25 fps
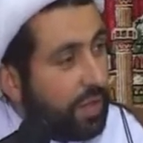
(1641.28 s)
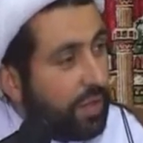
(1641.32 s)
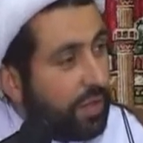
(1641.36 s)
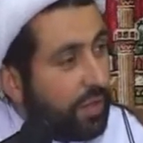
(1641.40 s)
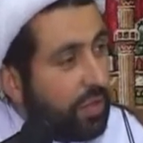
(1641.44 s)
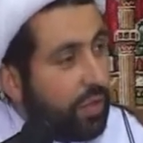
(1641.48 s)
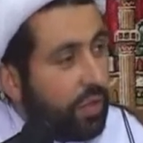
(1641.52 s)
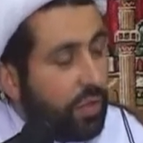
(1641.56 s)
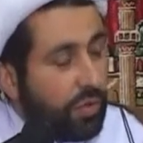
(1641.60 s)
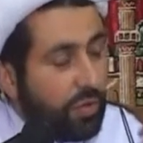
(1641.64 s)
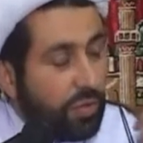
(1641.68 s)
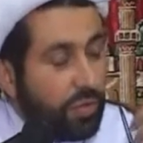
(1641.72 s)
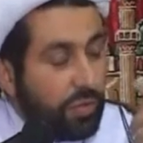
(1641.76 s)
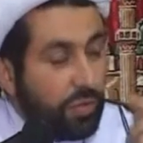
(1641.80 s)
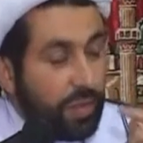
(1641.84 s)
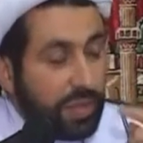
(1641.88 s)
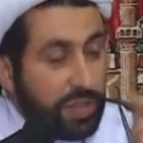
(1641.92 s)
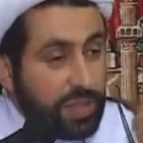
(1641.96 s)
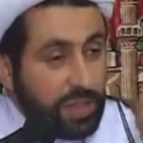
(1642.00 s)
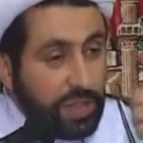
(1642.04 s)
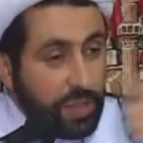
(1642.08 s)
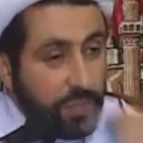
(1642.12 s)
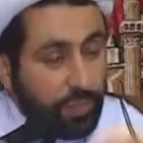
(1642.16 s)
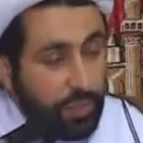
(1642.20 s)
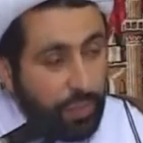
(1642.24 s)
No, what
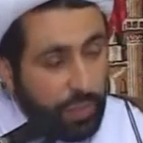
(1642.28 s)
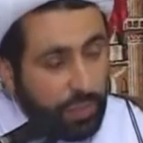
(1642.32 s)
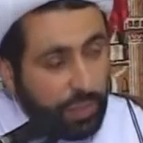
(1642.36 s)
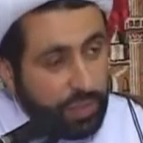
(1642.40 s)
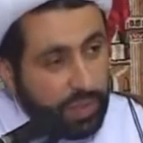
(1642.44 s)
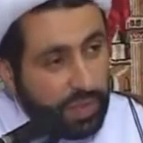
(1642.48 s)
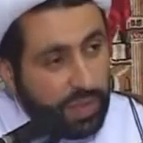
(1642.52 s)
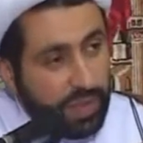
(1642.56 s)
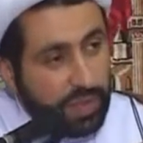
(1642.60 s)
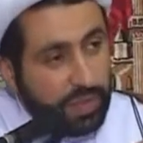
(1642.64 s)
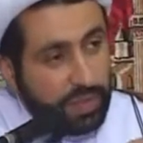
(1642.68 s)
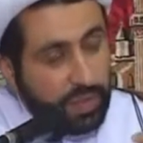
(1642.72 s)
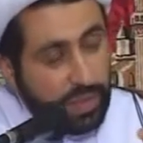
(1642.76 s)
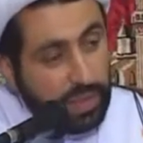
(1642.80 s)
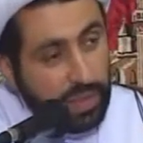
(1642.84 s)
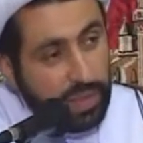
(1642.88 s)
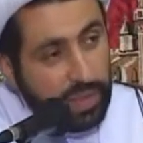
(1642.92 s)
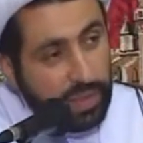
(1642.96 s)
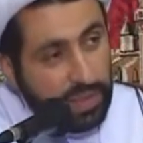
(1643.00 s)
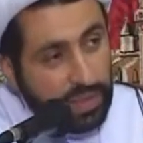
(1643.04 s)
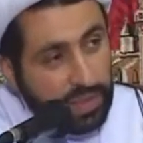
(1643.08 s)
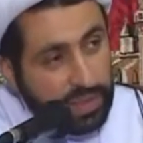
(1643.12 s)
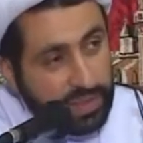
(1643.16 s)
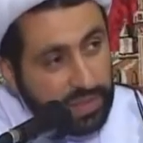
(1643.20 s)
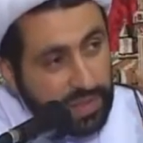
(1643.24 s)
is important
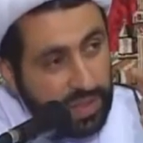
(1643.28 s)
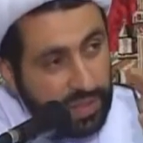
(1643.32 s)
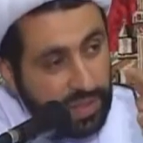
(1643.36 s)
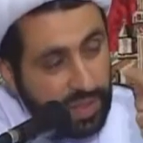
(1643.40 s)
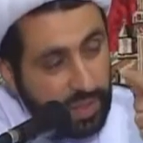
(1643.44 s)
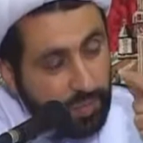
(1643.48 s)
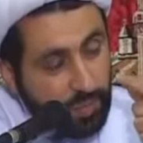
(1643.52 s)
is that